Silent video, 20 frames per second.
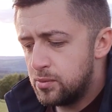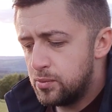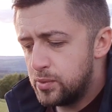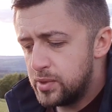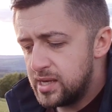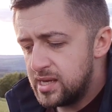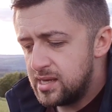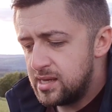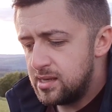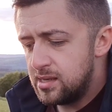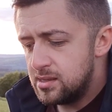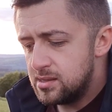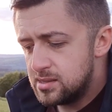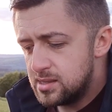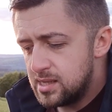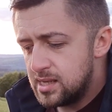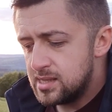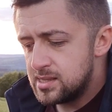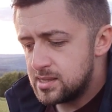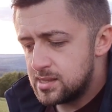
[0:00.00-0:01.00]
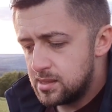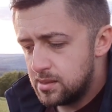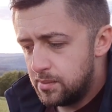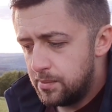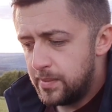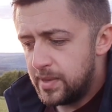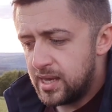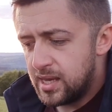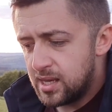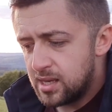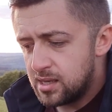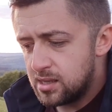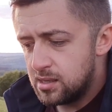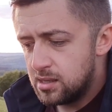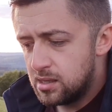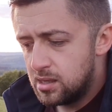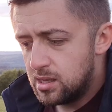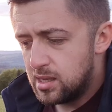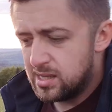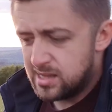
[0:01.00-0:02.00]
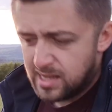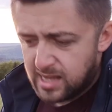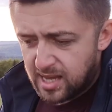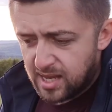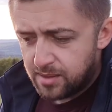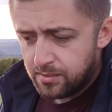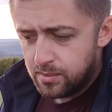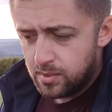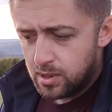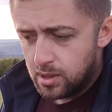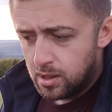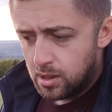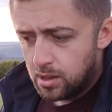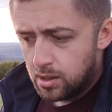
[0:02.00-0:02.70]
we did make a name.